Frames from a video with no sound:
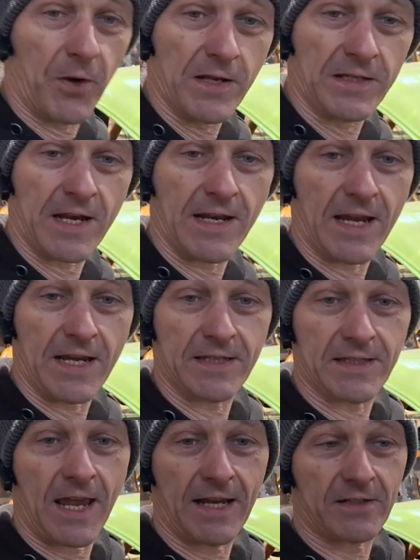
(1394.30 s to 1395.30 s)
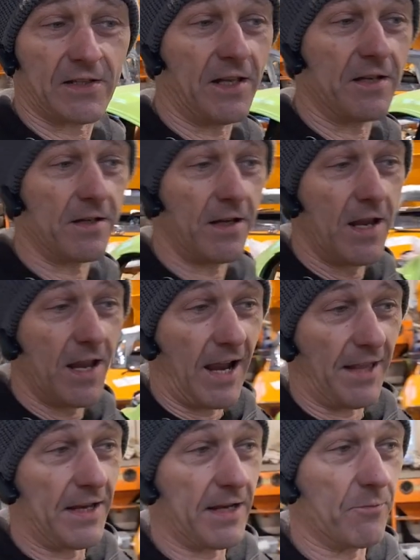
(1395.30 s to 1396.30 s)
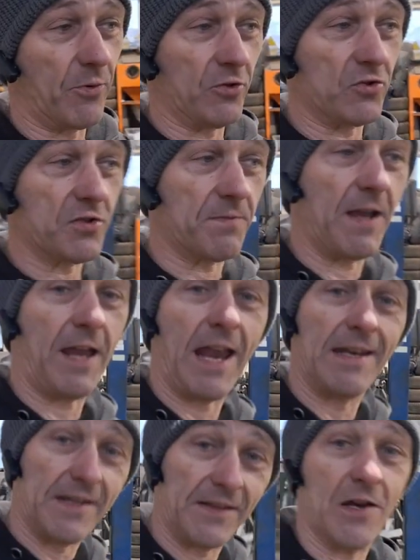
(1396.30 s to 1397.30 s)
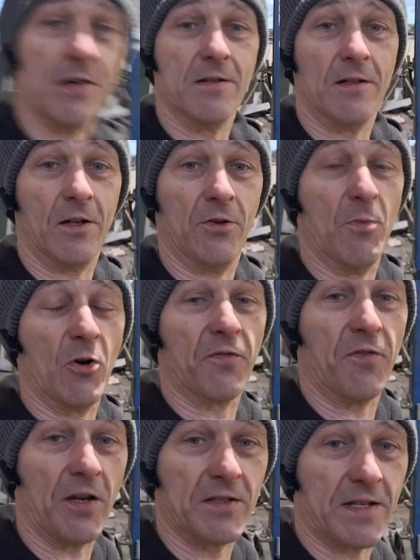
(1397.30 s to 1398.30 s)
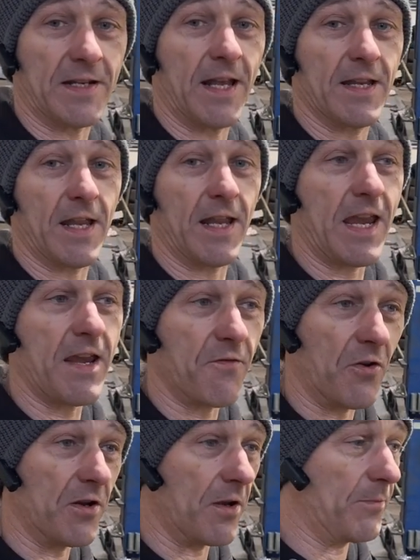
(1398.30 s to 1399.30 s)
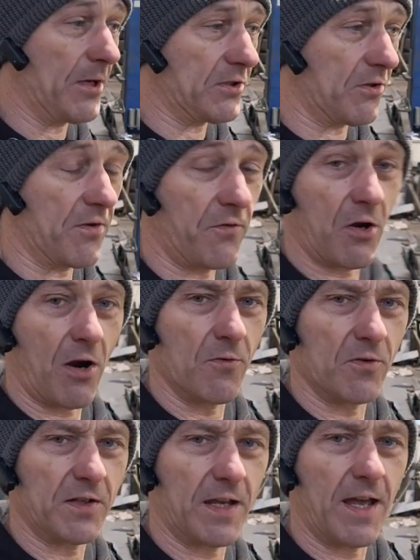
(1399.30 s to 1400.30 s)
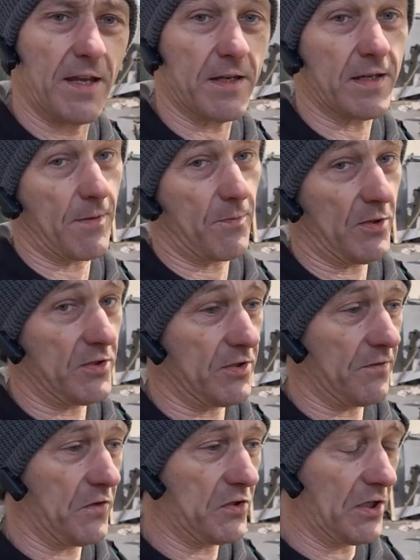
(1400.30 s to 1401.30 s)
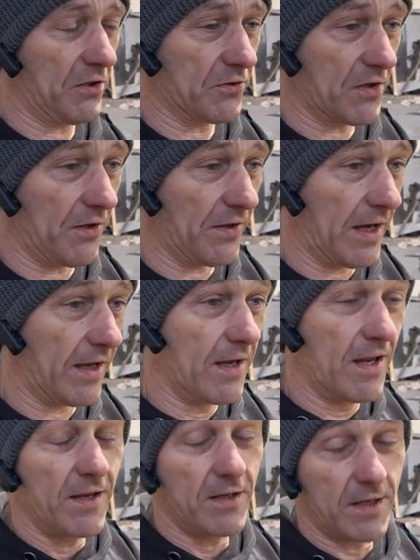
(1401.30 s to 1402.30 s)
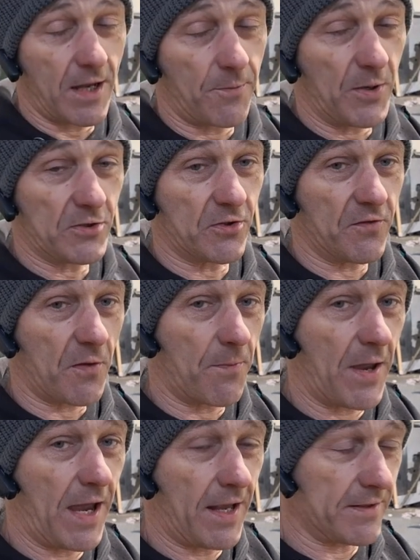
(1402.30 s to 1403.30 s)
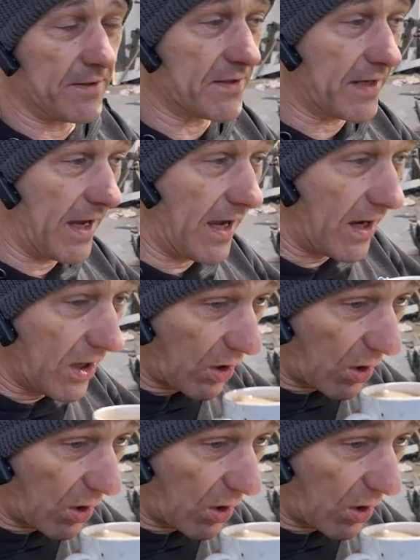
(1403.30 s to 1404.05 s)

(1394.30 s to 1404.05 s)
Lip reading: printing is excellent, and they can put just about anything on a mug for you today, even a picture of your own car. You can get pictures of your children on there. You get a picture of your partner's car.